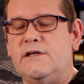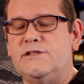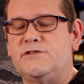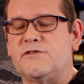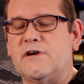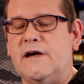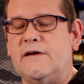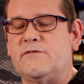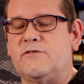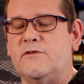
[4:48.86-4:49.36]
these
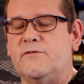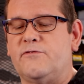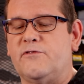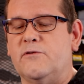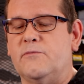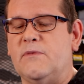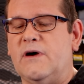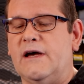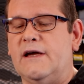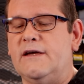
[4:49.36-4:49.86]
drives are
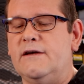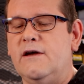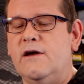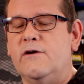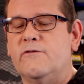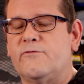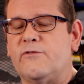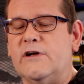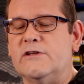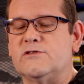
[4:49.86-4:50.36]
from my
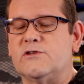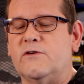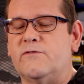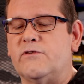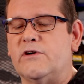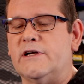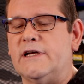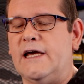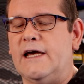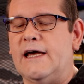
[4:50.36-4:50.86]
friends
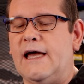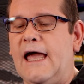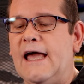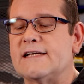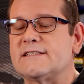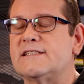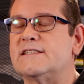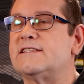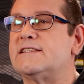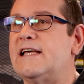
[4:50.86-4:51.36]
over at
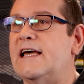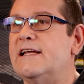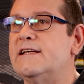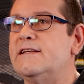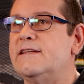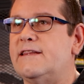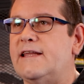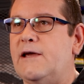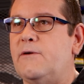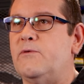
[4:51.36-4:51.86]

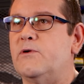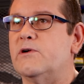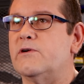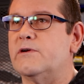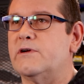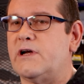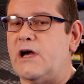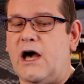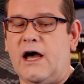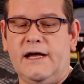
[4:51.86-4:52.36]
Exascend. They
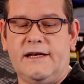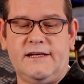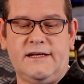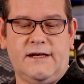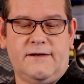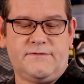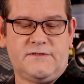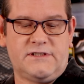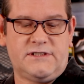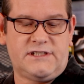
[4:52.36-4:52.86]
were kind
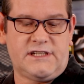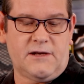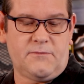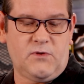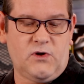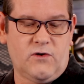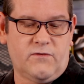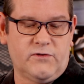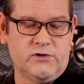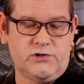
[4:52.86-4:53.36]
enough to send
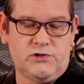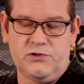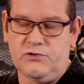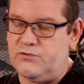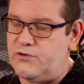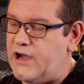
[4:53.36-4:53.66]
me over 2